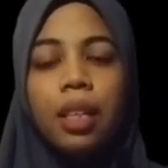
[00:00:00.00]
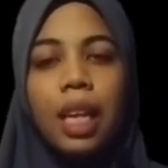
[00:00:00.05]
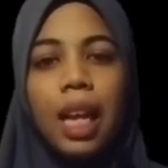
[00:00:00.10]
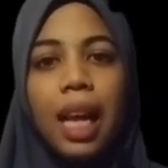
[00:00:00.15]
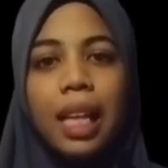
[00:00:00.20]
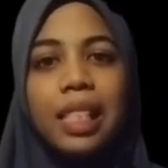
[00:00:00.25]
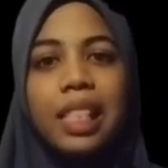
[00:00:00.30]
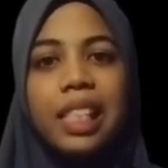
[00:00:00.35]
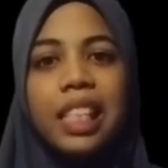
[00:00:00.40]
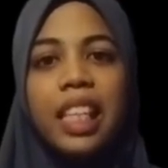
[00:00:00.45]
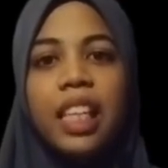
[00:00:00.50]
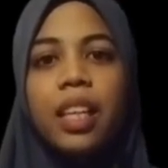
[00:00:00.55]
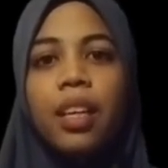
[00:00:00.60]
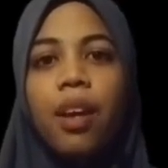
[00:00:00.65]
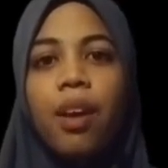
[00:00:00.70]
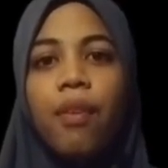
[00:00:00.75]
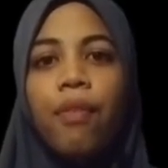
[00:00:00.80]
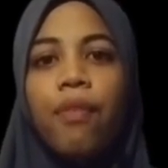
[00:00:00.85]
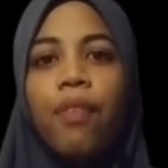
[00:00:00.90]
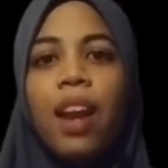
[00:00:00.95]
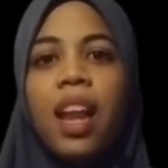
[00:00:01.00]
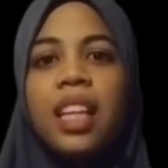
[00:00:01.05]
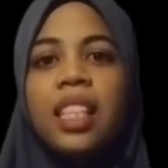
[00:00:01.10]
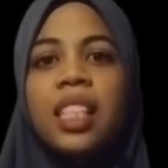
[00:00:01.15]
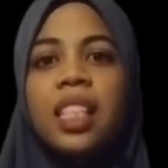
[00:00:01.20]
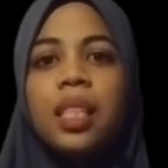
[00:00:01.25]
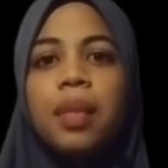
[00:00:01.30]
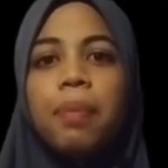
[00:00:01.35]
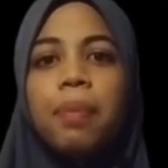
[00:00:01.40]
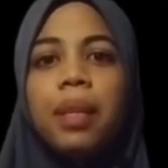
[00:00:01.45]
Lastly,
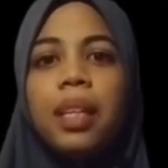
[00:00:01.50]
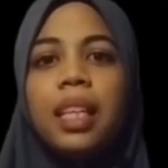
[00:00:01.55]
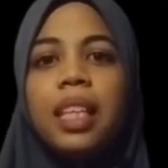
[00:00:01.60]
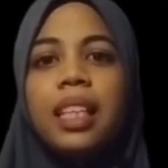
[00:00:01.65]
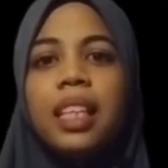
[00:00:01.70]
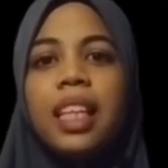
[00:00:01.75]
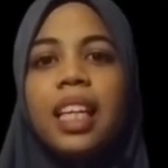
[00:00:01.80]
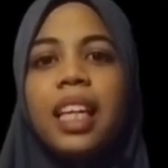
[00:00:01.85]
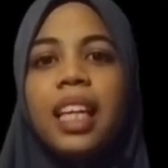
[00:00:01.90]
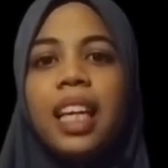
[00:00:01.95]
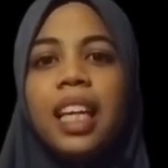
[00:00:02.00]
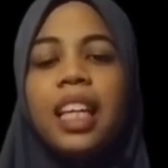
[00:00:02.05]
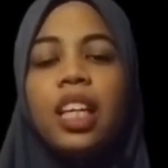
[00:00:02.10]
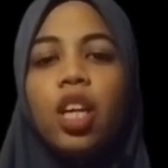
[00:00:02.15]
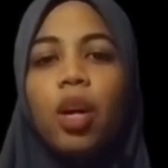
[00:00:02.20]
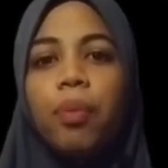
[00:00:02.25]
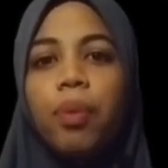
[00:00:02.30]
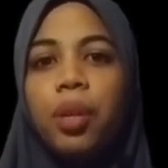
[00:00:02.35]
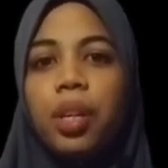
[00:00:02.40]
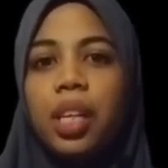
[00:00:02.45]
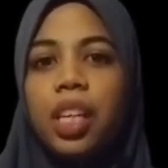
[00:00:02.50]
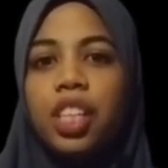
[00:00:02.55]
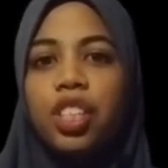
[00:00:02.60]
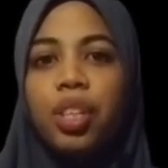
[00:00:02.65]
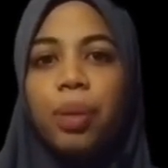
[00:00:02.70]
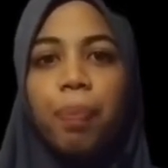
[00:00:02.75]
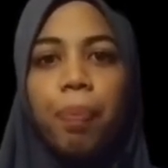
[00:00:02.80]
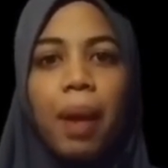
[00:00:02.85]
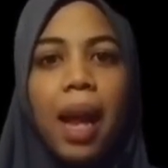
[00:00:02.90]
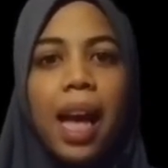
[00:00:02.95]
flexibility in
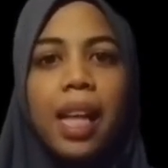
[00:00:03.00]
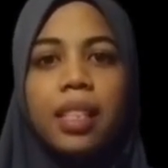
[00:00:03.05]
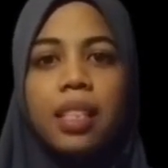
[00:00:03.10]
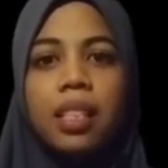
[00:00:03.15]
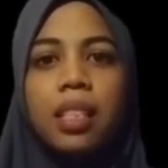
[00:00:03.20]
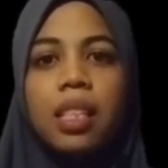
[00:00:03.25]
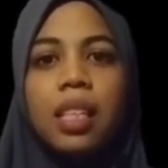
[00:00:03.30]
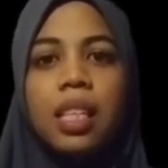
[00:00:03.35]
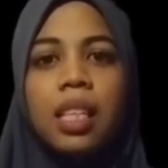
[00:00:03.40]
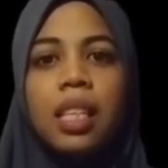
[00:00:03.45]
communication plan.